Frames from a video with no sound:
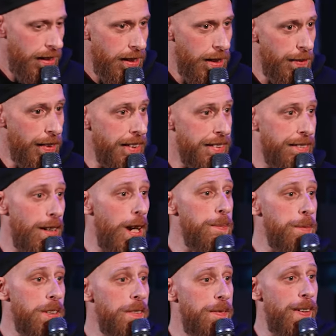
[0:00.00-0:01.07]
You ever get
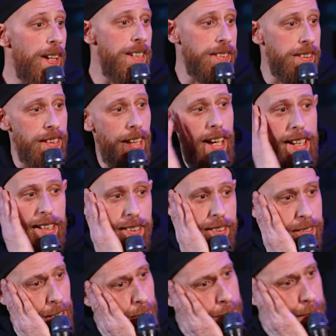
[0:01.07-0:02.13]
slapped in the face and the hand
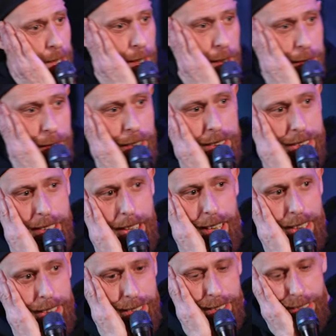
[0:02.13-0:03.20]
sticks there for a
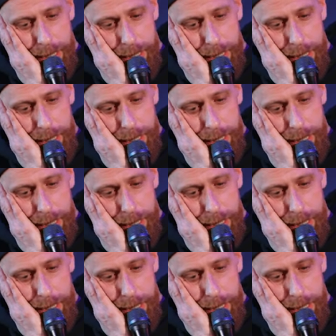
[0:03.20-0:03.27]
second?